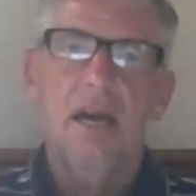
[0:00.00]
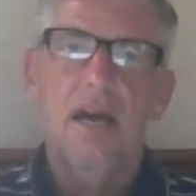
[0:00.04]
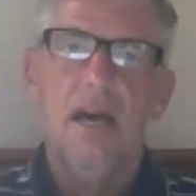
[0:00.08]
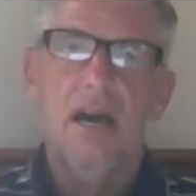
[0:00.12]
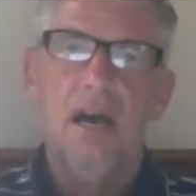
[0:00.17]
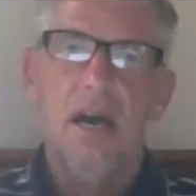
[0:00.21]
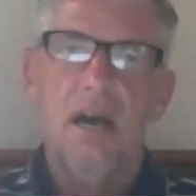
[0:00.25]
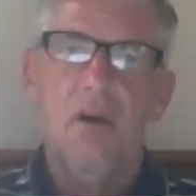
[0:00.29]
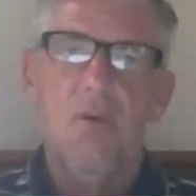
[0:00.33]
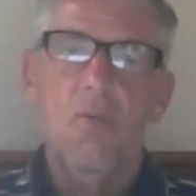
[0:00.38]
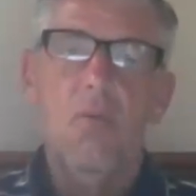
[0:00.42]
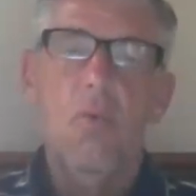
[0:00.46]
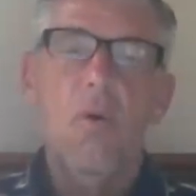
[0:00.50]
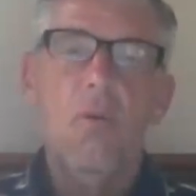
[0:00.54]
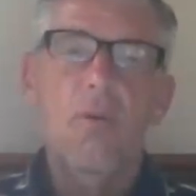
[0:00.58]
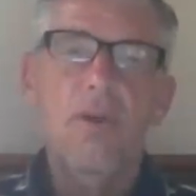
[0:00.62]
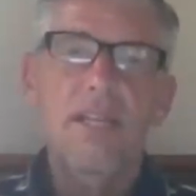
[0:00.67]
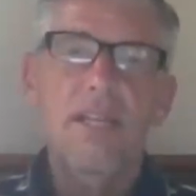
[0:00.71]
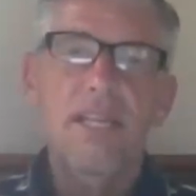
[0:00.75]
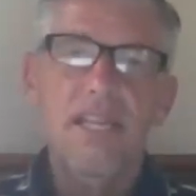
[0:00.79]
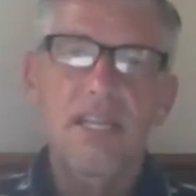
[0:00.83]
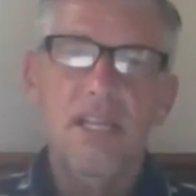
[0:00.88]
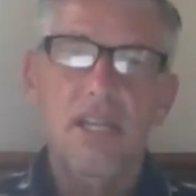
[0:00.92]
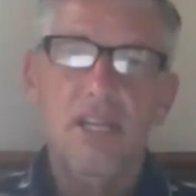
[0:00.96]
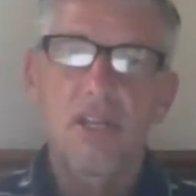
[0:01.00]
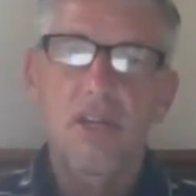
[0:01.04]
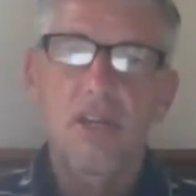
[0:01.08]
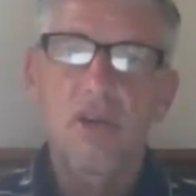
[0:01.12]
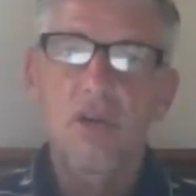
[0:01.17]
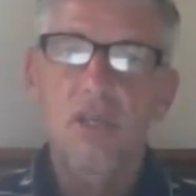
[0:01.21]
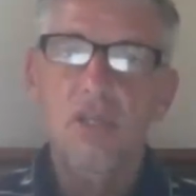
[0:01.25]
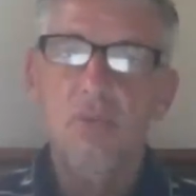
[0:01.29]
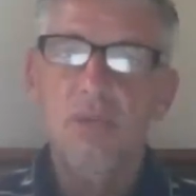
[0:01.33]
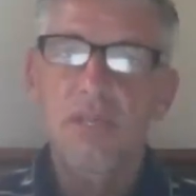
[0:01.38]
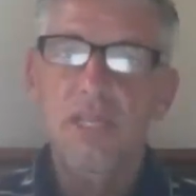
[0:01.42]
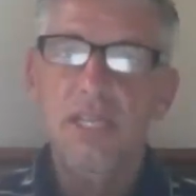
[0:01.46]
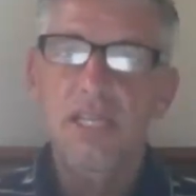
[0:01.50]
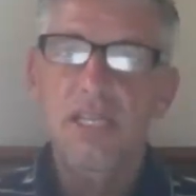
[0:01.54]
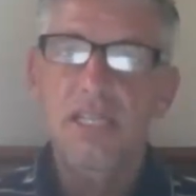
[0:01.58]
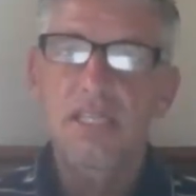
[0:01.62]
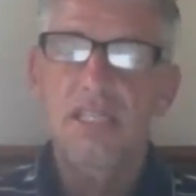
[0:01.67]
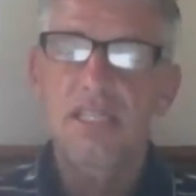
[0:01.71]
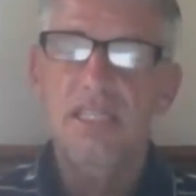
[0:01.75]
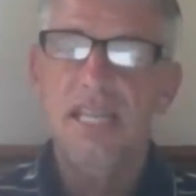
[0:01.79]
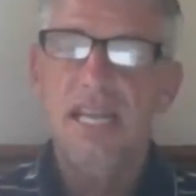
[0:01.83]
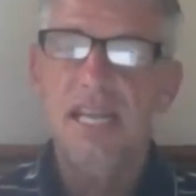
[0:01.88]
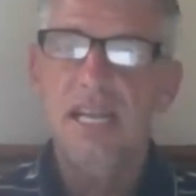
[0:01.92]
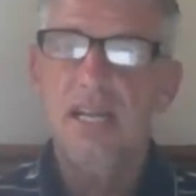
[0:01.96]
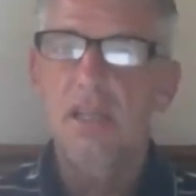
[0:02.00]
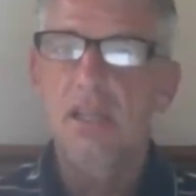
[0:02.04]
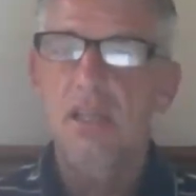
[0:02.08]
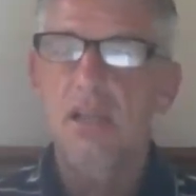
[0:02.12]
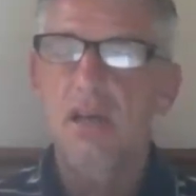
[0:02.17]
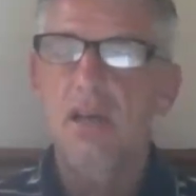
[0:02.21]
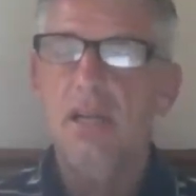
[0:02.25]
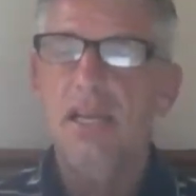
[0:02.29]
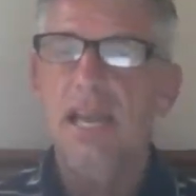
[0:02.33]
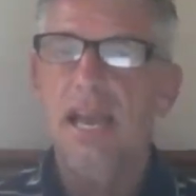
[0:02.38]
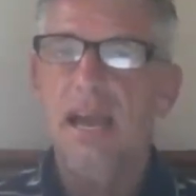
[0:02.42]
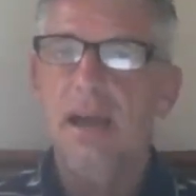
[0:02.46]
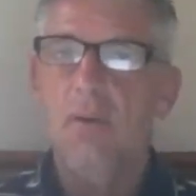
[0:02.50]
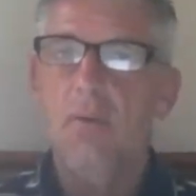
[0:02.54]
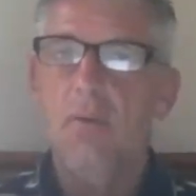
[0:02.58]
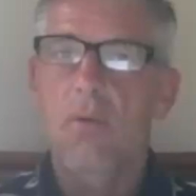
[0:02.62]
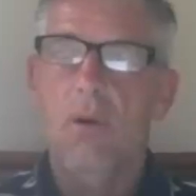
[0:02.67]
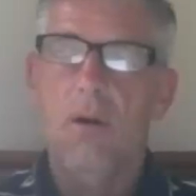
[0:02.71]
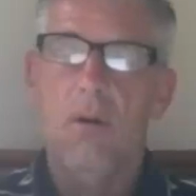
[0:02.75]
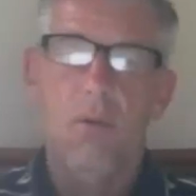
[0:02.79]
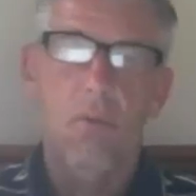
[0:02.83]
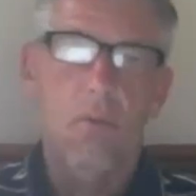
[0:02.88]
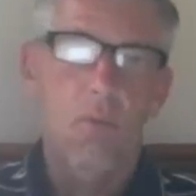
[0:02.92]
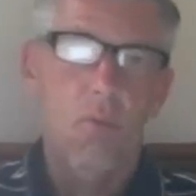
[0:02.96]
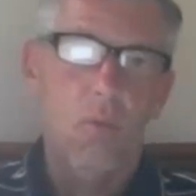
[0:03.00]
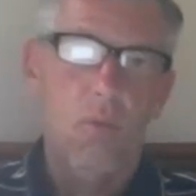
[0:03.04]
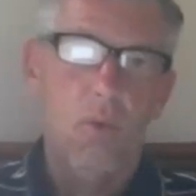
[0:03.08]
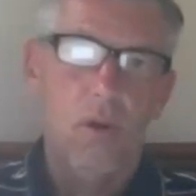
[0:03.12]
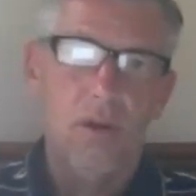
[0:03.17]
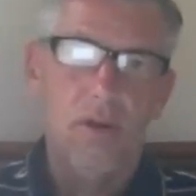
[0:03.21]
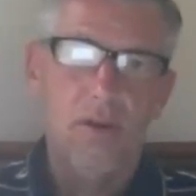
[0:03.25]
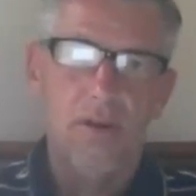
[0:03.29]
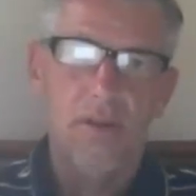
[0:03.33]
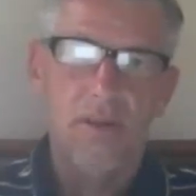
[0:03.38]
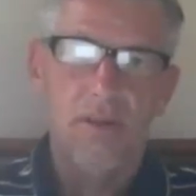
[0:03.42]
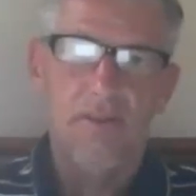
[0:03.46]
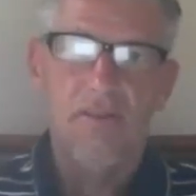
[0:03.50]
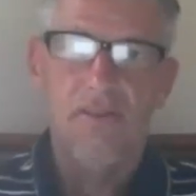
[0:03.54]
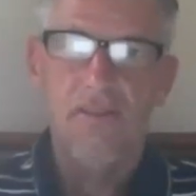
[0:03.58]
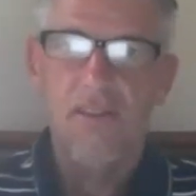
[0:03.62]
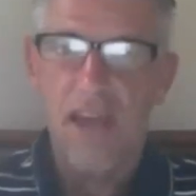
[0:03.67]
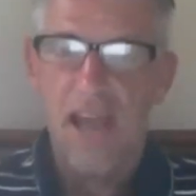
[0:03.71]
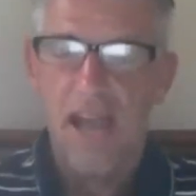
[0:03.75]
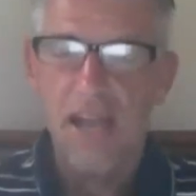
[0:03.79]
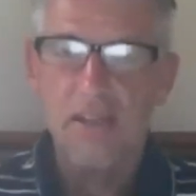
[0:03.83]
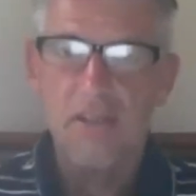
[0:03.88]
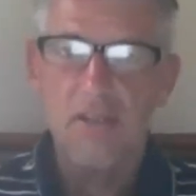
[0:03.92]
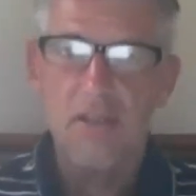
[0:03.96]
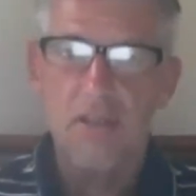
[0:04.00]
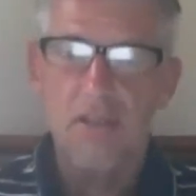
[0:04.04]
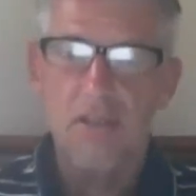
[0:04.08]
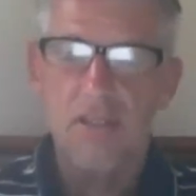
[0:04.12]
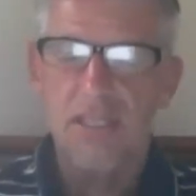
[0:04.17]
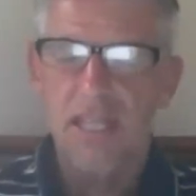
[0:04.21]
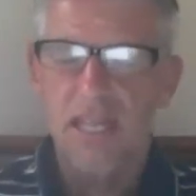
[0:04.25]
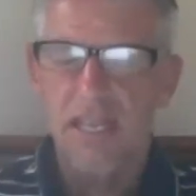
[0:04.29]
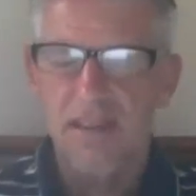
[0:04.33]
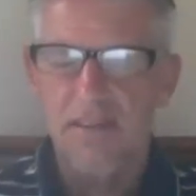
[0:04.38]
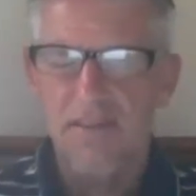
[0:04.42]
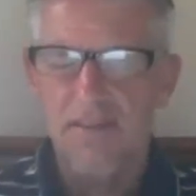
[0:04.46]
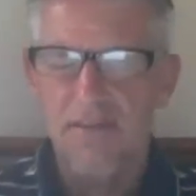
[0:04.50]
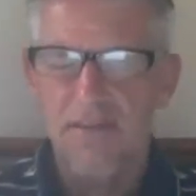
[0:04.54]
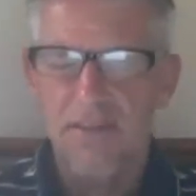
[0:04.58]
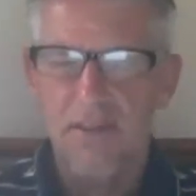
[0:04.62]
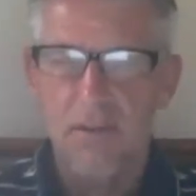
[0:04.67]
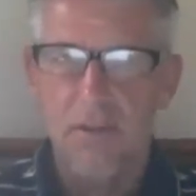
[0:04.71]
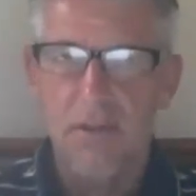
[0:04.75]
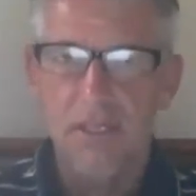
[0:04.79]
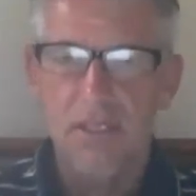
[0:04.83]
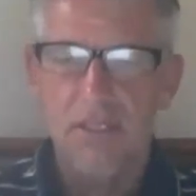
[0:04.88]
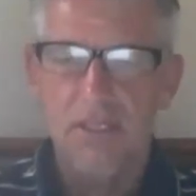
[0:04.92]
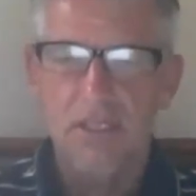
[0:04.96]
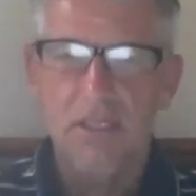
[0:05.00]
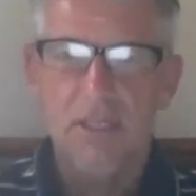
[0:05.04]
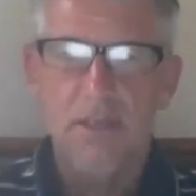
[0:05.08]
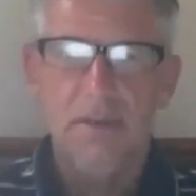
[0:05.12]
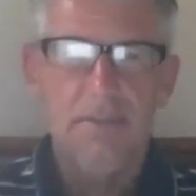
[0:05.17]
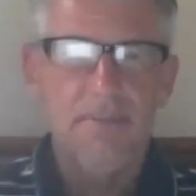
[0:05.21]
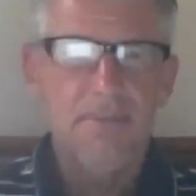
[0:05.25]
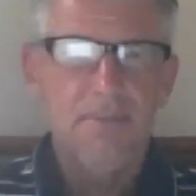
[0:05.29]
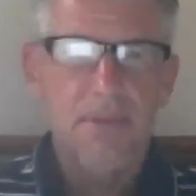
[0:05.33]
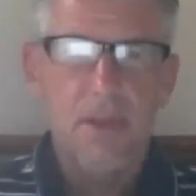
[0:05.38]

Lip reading: What we need to do is we need to take a look at, well, what are the factors that influence